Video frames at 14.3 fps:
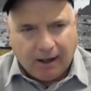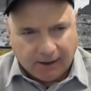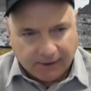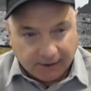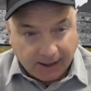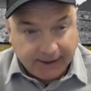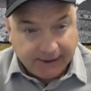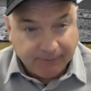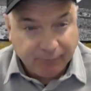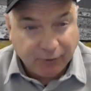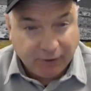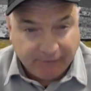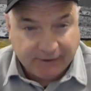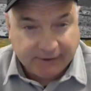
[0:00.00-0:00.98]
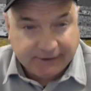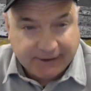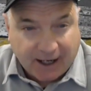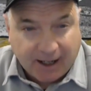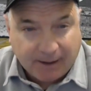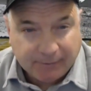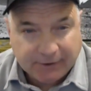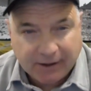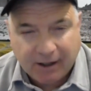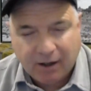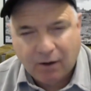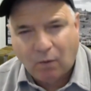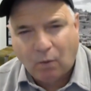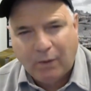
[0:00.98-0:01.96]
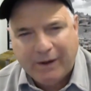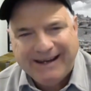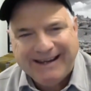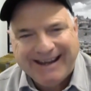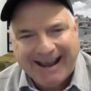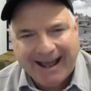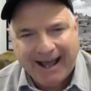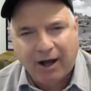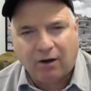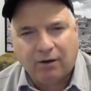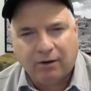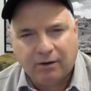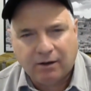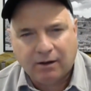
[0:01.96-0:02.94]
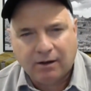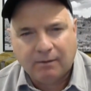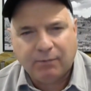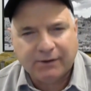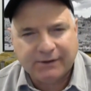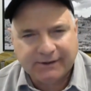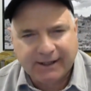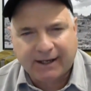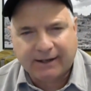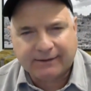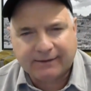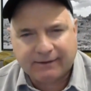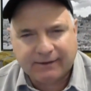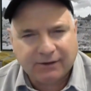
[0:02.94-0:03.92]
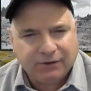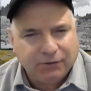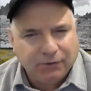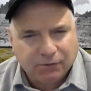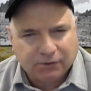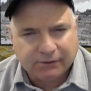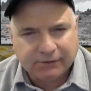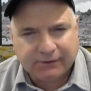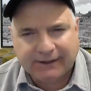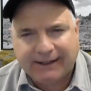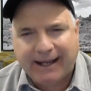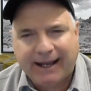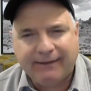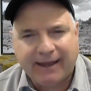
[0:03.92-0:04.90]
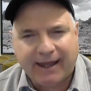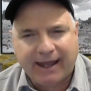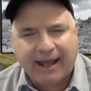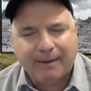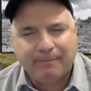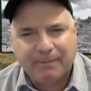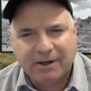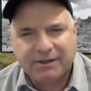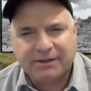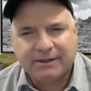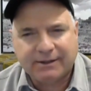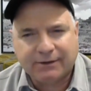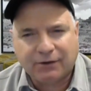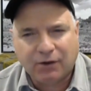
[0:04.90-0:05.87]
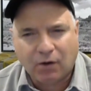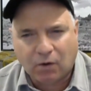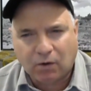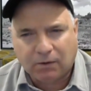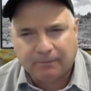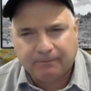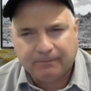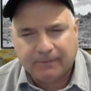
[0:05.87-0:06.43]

Unlike in previous times, we now possess the tools to gain that ambitious goal.